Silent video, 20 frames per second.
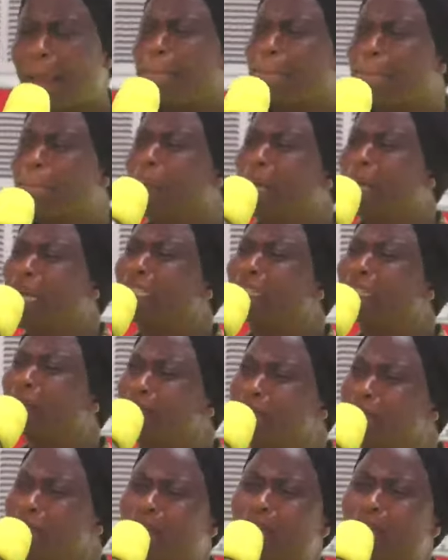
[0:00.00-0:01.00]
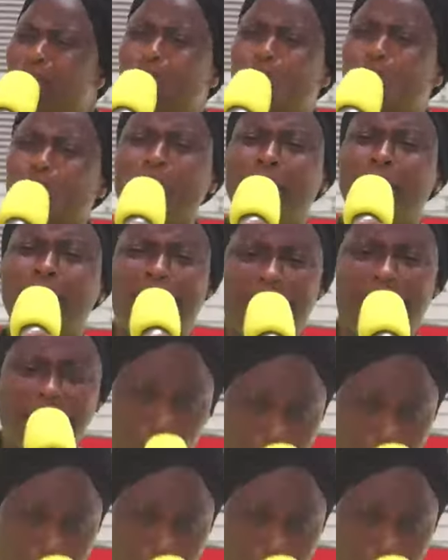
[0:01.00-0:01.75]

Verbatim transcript: beat me to death